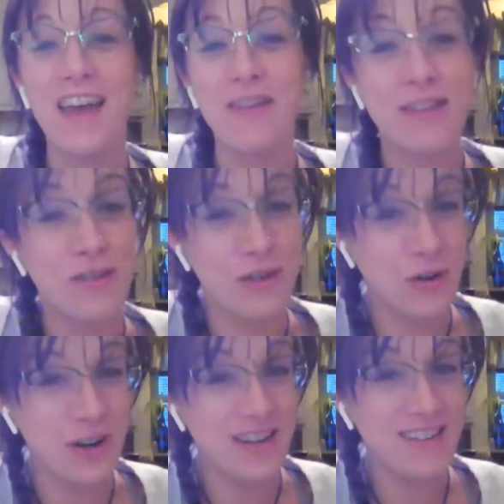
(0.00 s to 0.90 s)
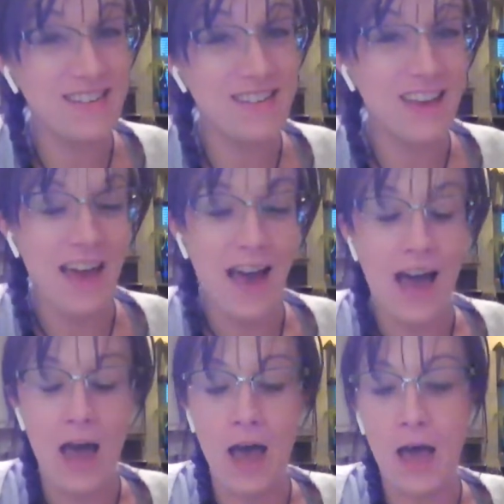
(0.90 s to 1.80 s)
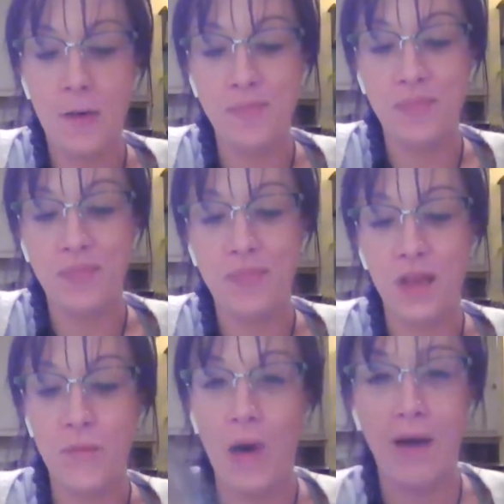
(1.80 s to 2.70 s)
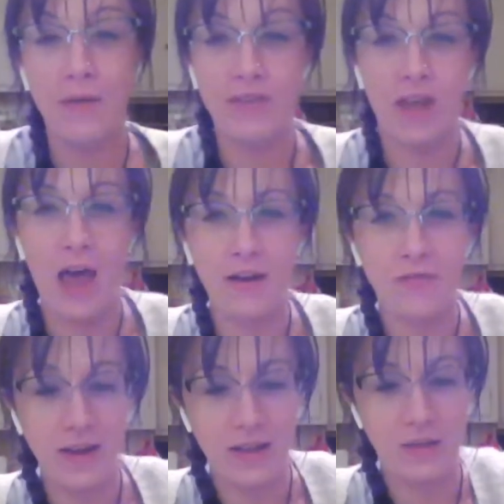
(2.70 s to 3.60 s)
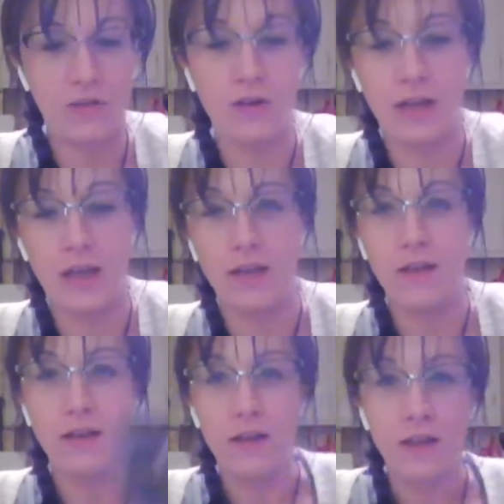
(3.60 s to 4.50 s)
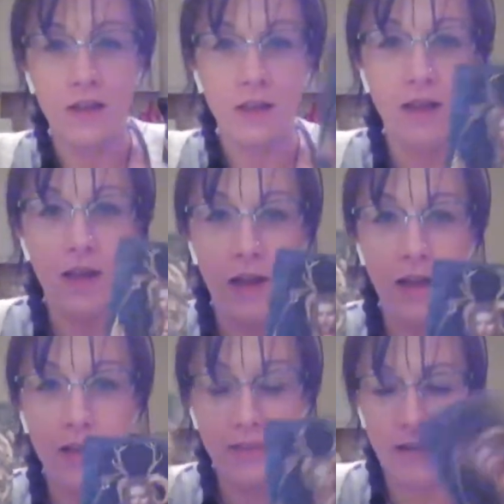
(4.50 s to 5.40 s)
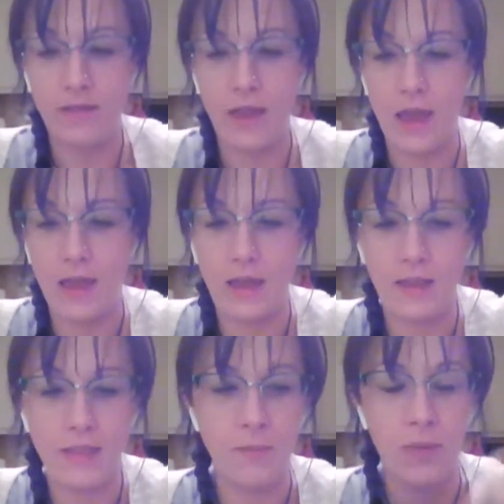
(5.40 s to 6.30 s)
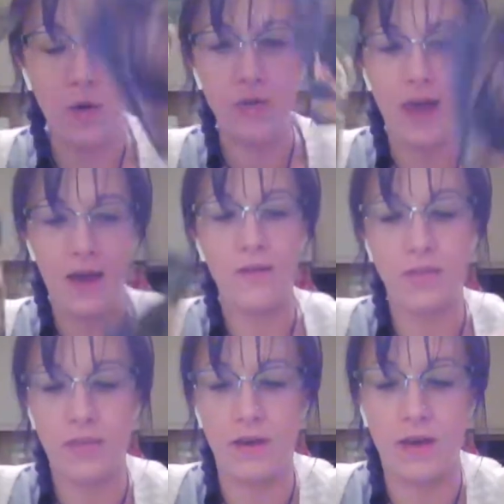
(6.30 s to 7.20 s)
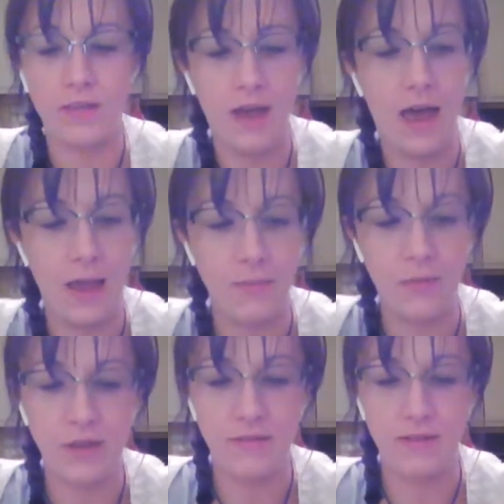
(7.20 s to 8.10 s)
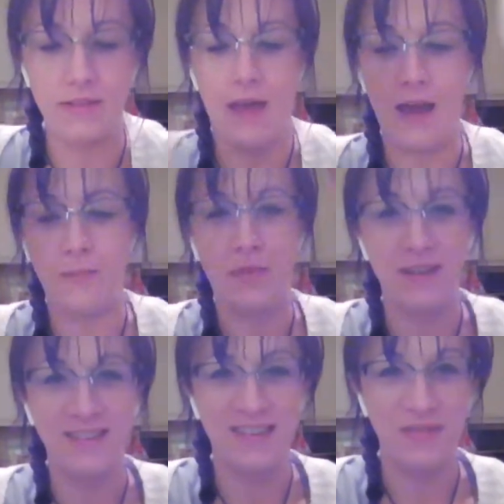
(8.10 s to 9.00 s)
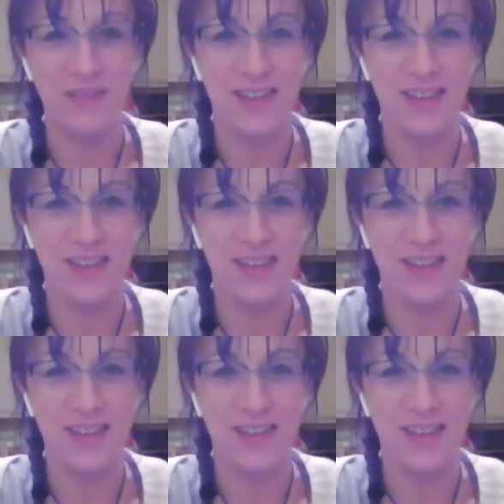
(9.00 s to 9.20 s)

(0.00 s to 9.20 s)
Aries or Taurus. Um, wow, it's kind of funny though. Look at there's like they both have the the high priest and the high priestess